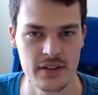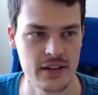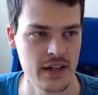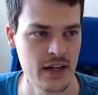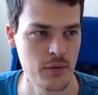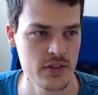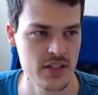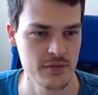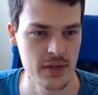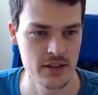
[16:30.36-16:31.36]
And once
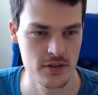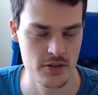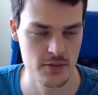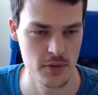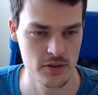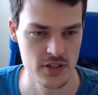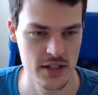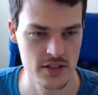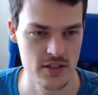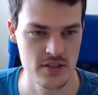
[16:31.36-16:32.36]
I've made those small
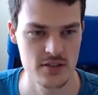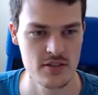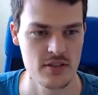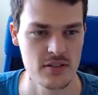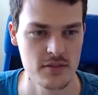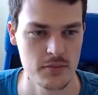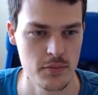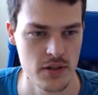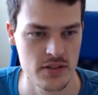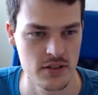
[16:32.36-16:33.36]
changes,
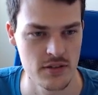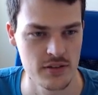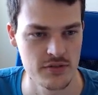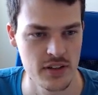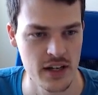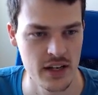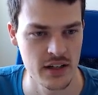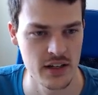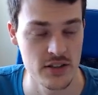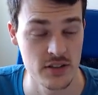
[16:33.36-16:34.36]
press the green
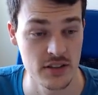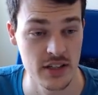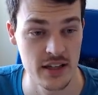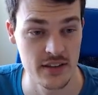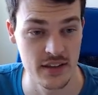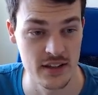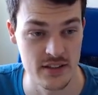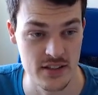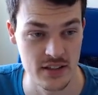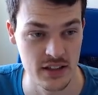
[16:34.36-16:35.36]
flag, I should get things
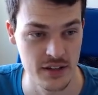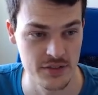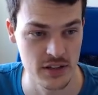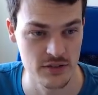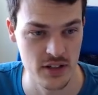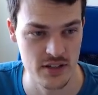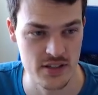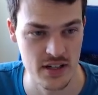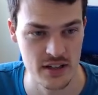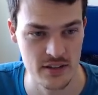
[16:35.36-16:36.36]
on the left and right
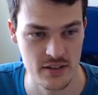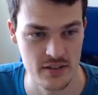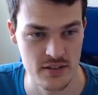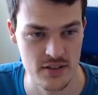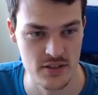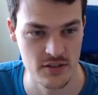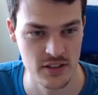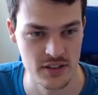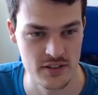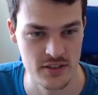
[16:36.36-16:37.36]
side of the
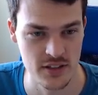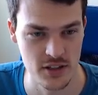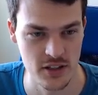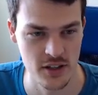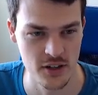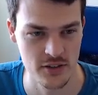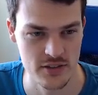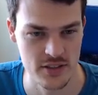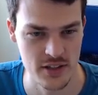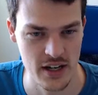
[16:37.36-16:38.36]
screen. So there you go,
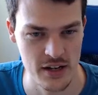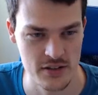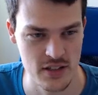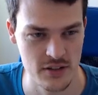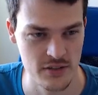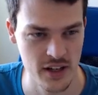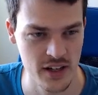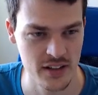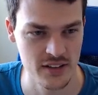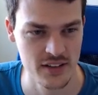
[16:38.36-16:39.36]
house on the
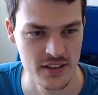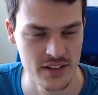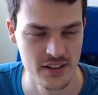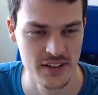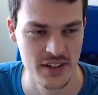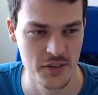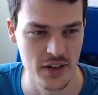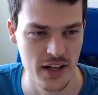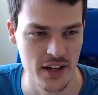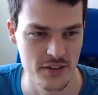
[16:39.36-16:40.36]
right, and we
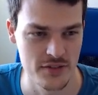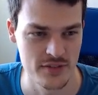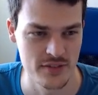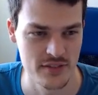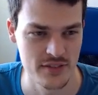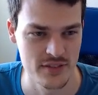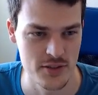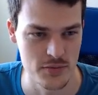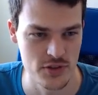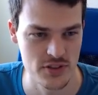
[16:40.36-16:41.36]
have
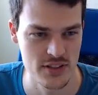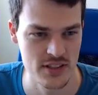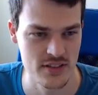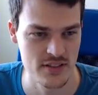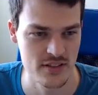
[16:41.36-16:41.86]
some trees,